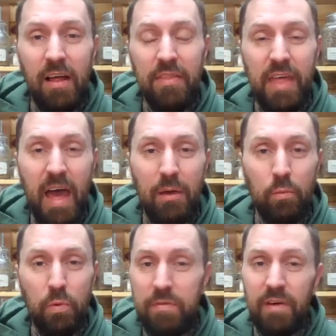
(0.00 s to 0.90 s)
that
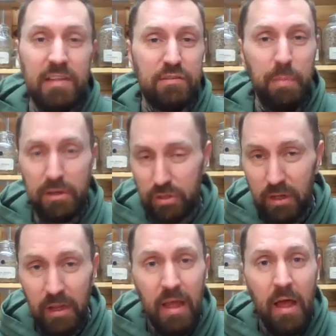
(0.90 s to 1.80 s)
we find
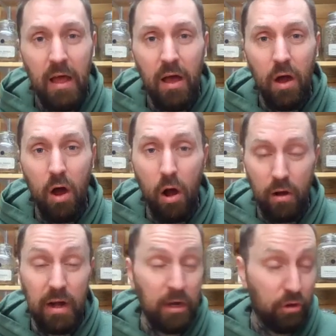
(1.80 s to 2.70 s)
special
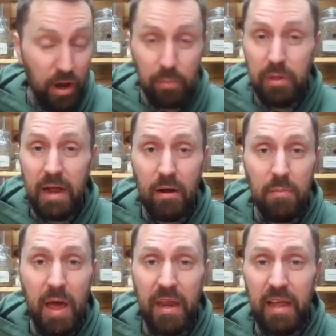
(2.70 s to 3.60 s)
are incredibly
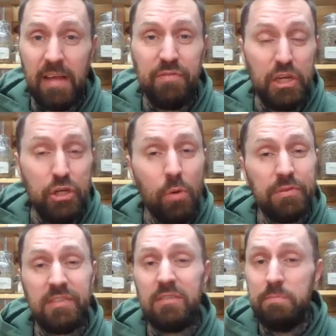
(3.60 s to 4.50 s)
aromatic. If they don't
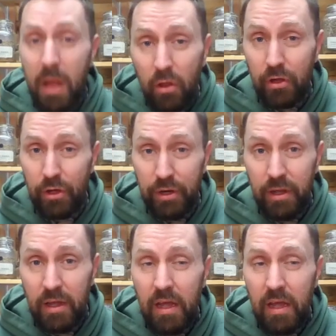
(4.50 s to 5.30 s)
smell good,